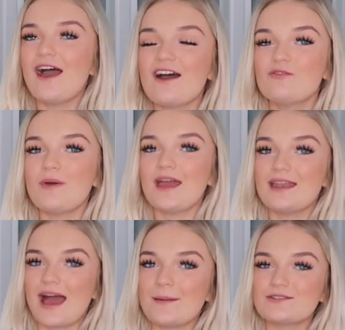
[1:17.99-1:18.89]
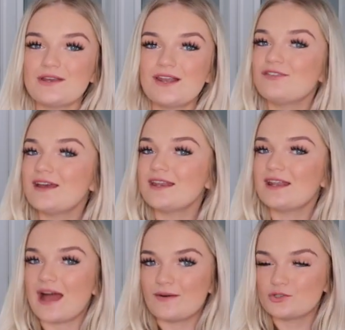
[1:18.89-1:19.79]
I have been absolutely loving
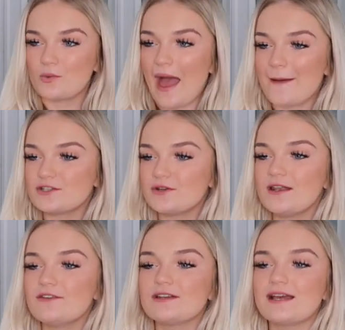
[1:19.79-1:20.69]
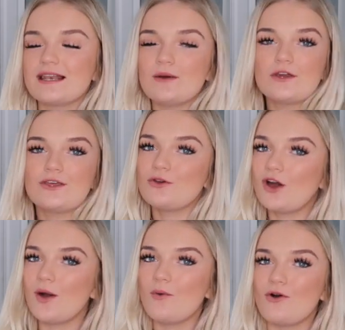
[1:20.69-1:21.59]
loungewear, absolutely loving like little cute
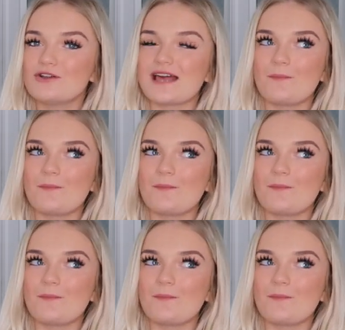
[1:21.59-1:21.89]
co-ords,